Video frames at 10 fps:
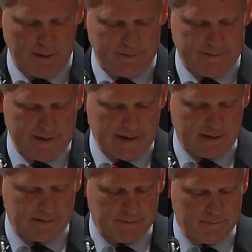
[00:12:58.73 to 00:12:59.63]

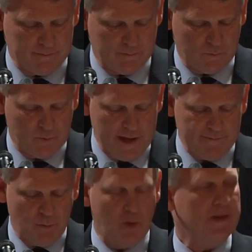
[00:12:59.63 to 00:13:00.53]
Second, we
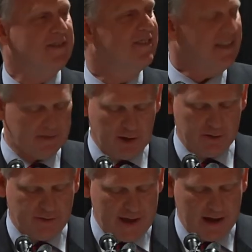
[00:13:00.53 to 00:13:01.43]
have more than
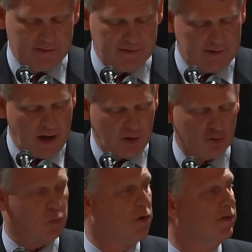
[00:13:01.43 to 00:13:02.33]

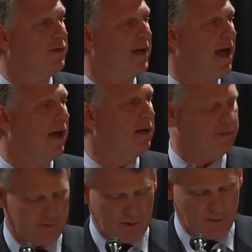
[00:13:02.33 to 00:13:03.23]
$600,000 worth of
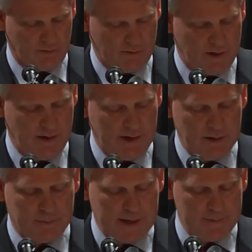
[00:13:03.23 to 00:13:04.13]
catalyst loans in
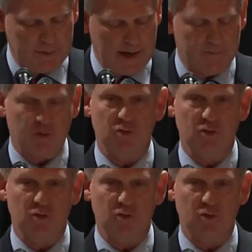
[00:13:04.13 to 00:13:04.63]
the pipeline for